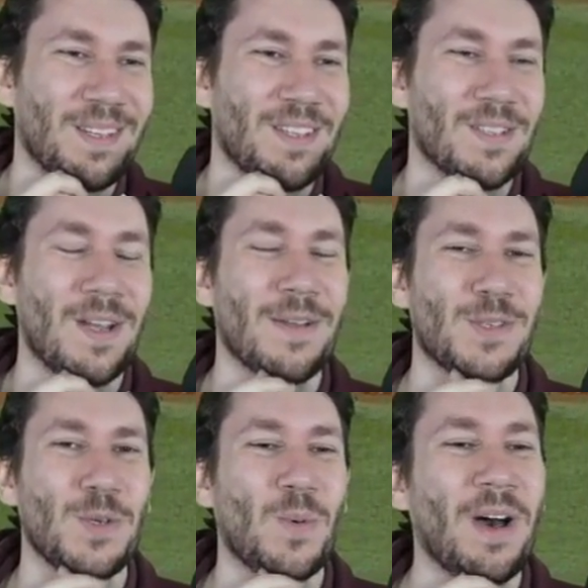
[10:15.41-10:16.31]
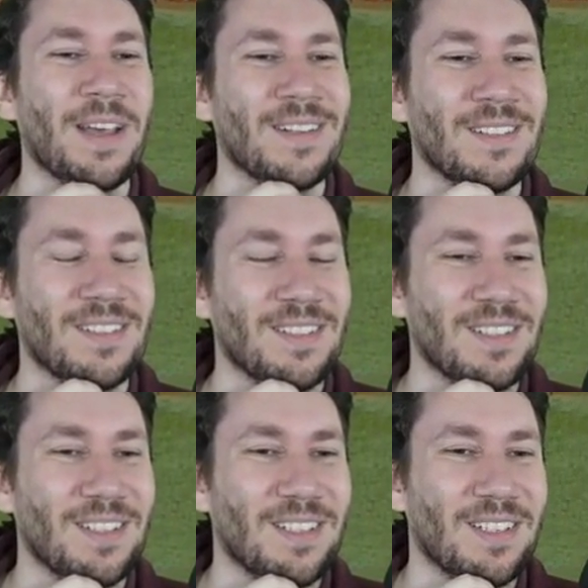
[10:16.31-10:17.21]
So now 2-1.
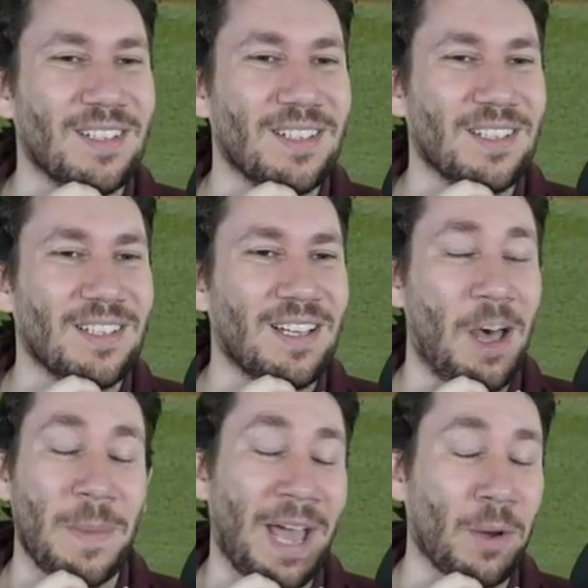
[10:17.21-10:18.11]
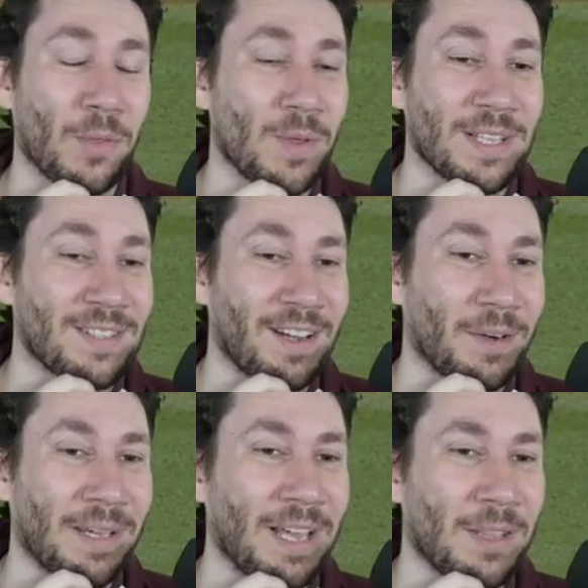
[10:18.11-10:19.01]
I mean, I don't throw that
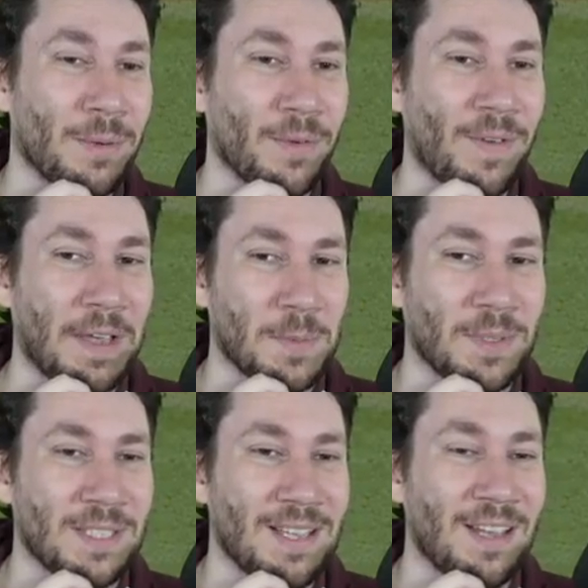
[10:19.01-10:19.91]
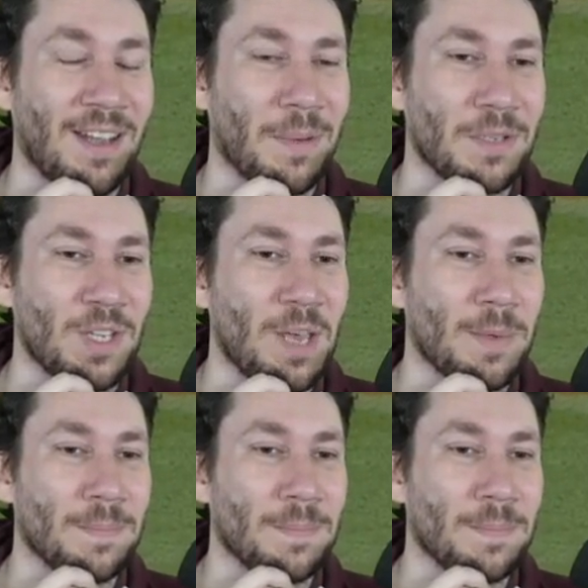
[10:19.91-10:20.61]
slider again. I throw a fastball inside now and jam him.